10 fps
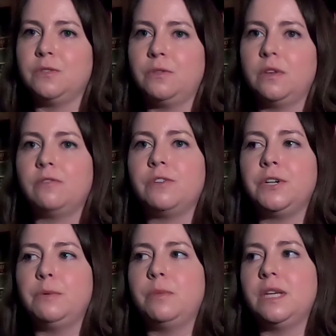a, a
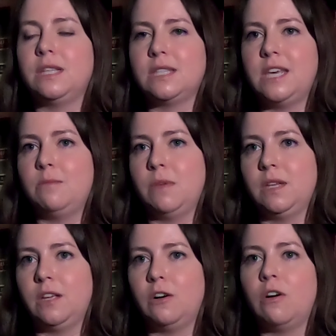very big
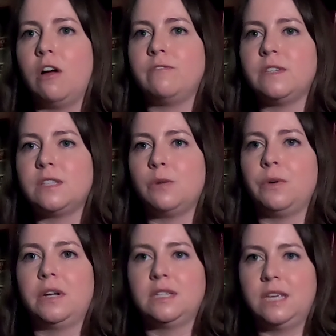statement in our office that
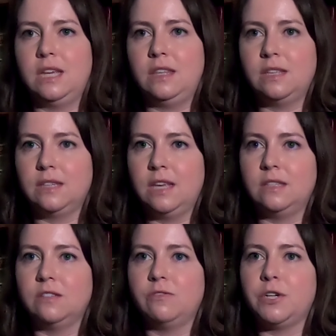we're going to take these
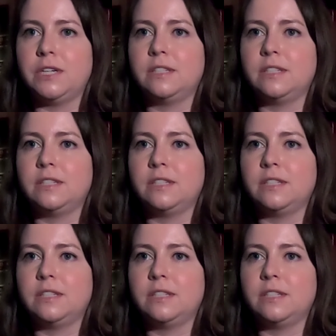cases very